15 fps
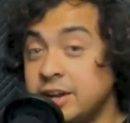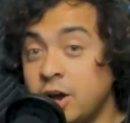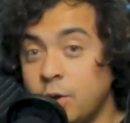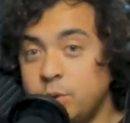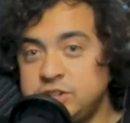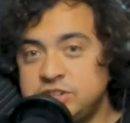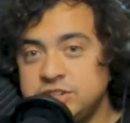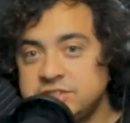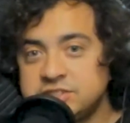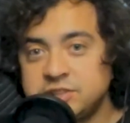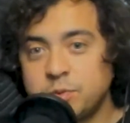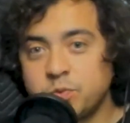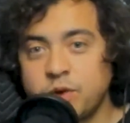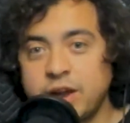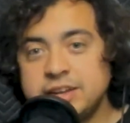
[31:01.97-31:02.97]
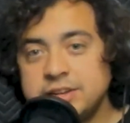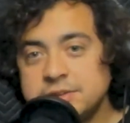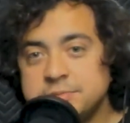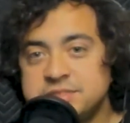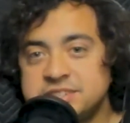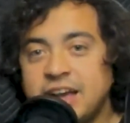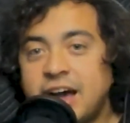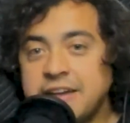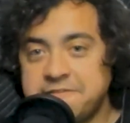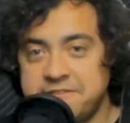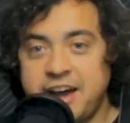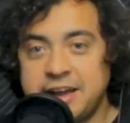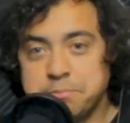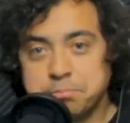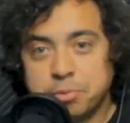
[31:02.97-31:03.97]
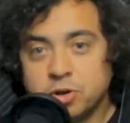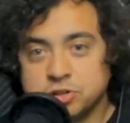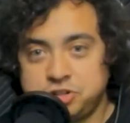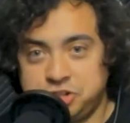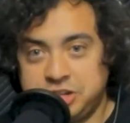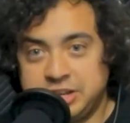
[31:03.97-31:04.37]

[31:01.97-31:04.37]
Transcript: which is some random sci-fi bullshit.